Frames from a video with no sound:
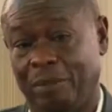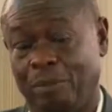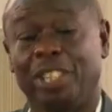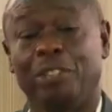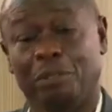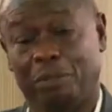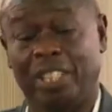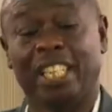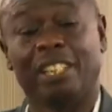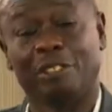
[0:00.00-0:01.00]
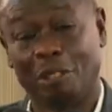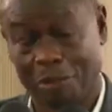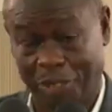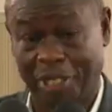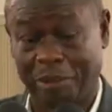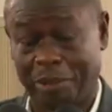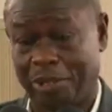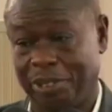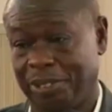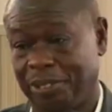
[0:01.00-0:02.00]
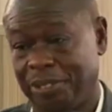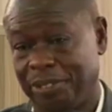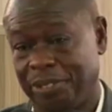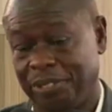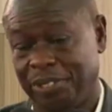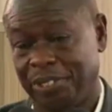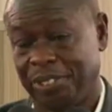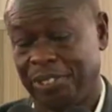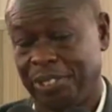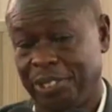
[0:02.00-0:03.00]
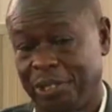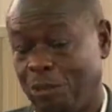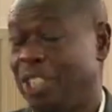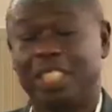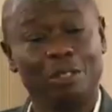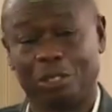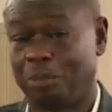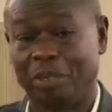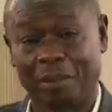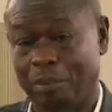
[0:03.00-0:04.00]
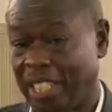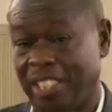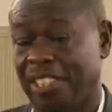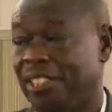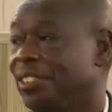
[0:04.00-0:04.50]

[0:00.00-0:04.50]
made you feel uncomfortable. We did not mean bad.